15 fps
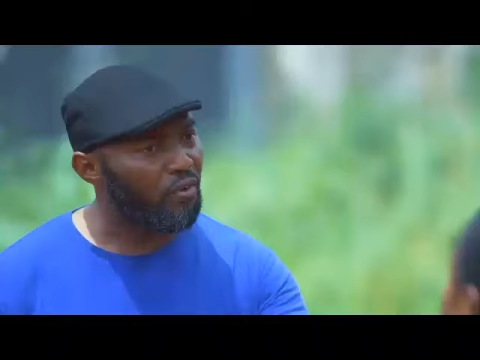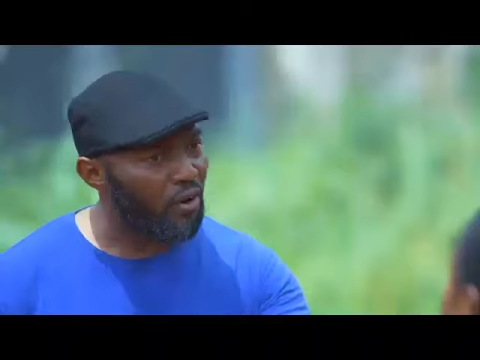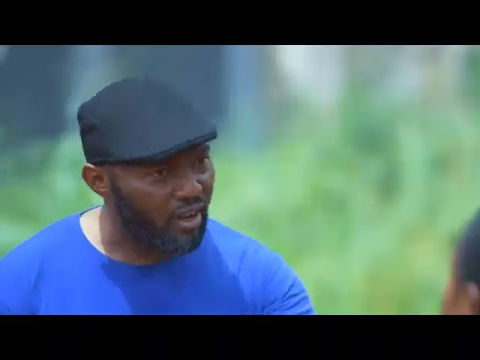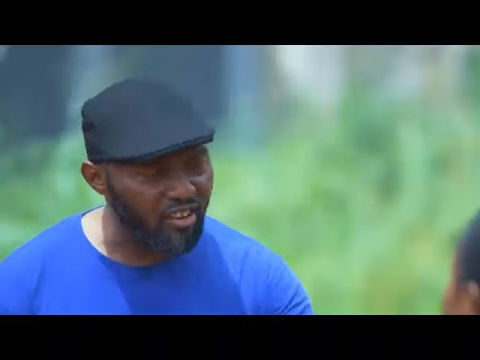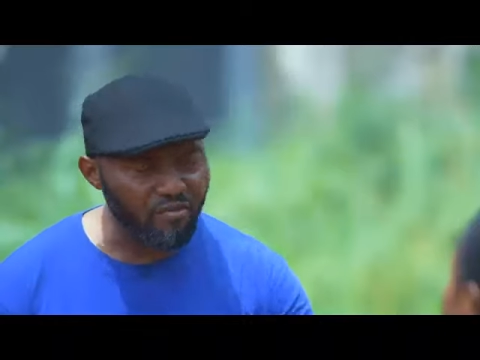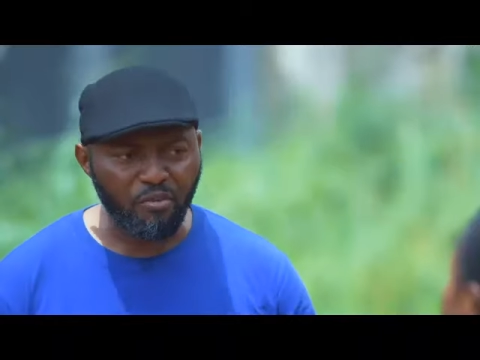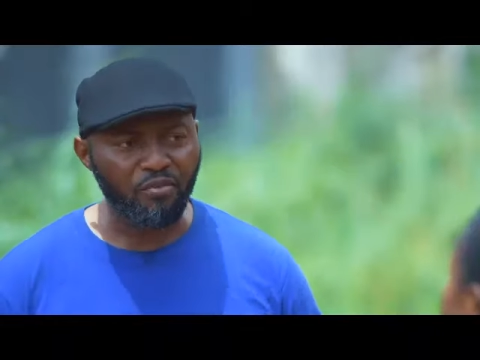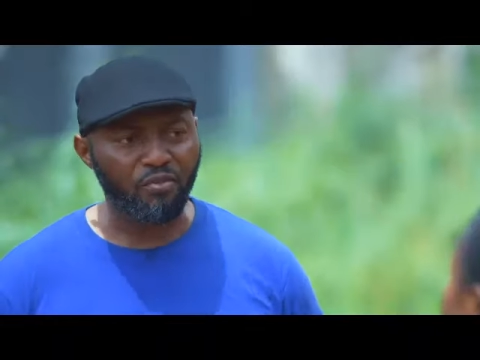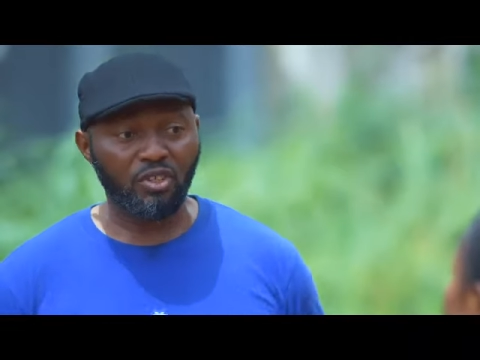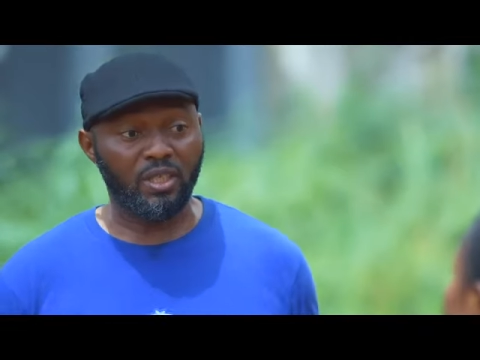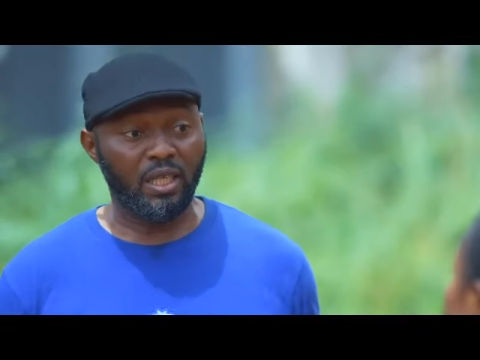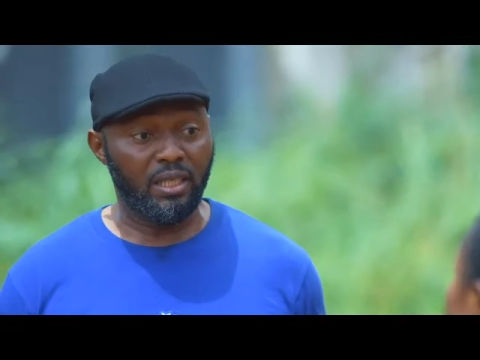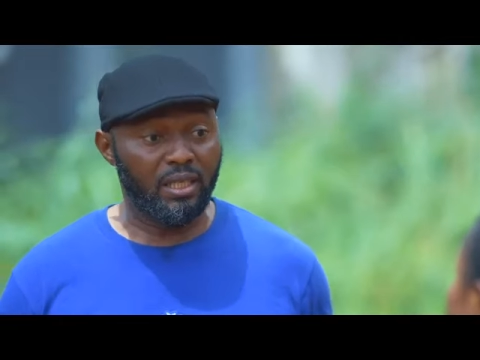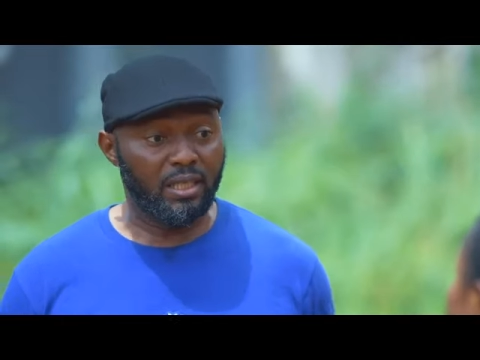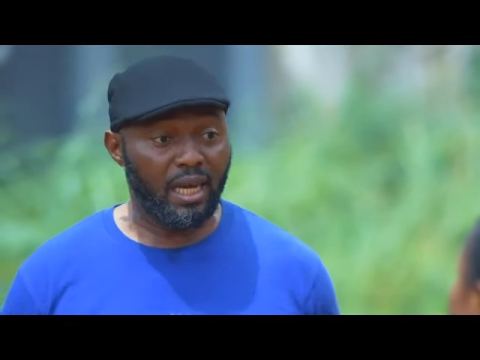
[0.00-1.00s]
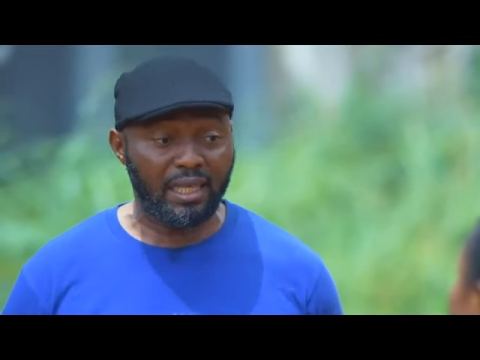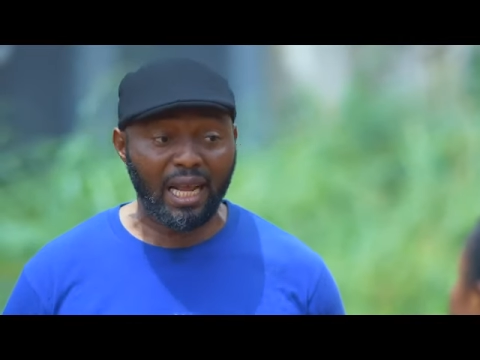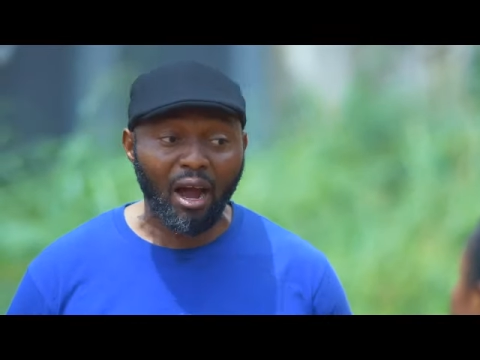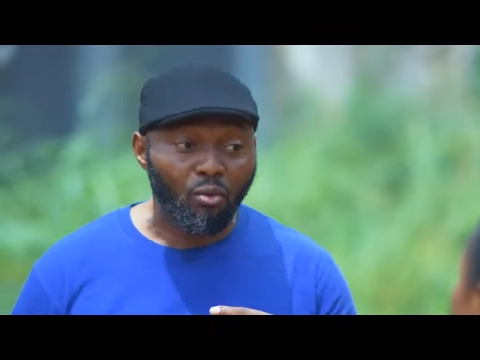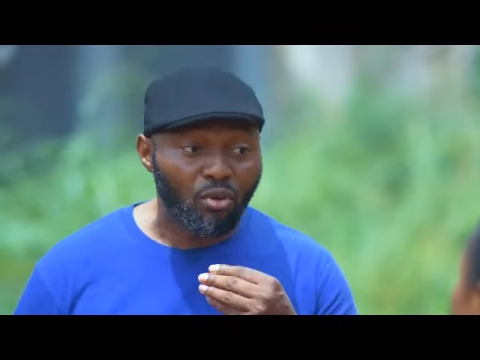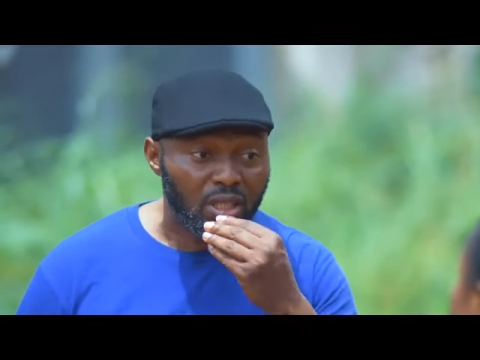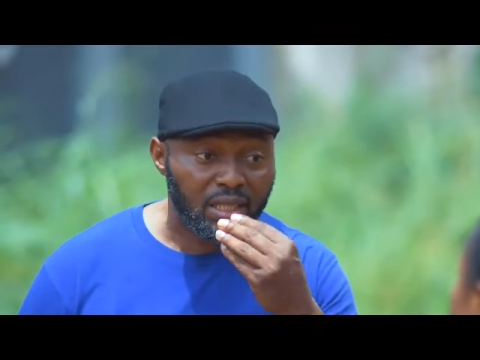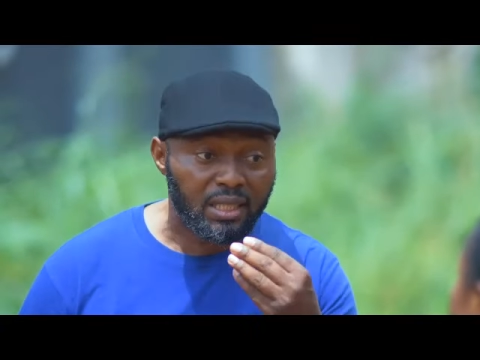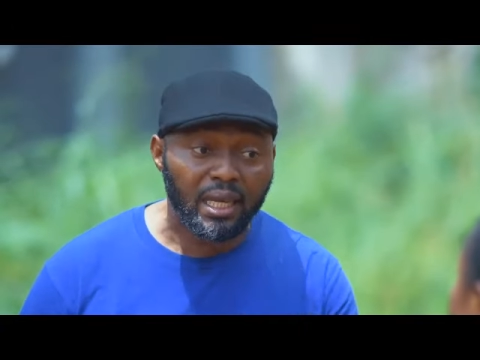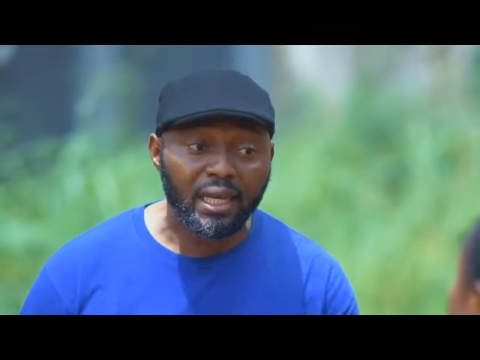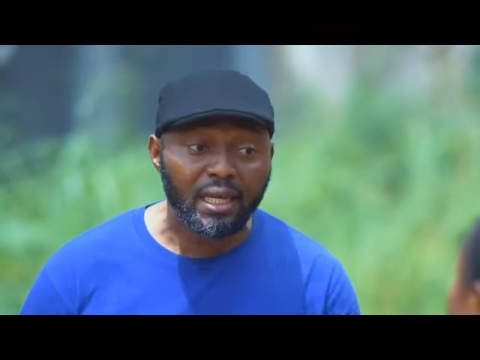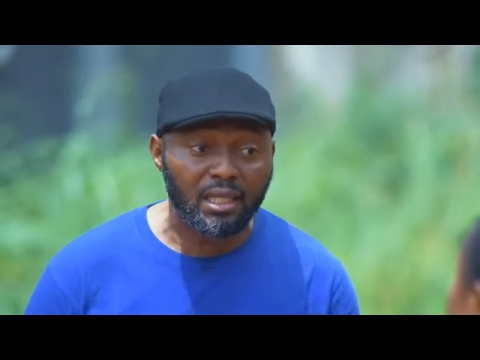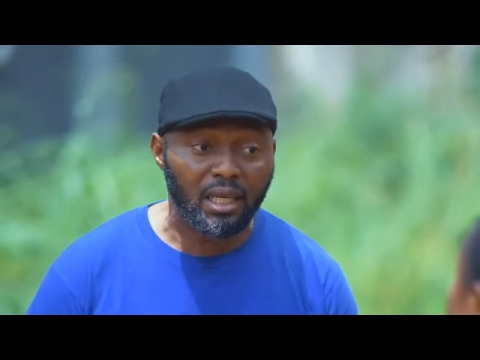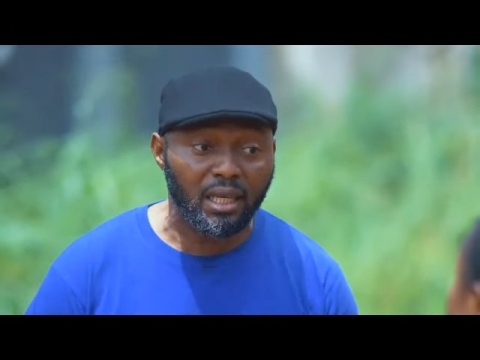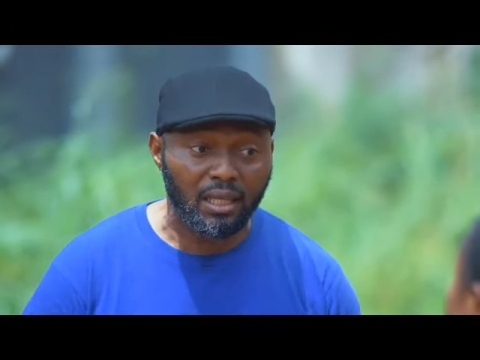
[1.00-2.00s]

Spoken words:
Forgive me for saying that. I won't say it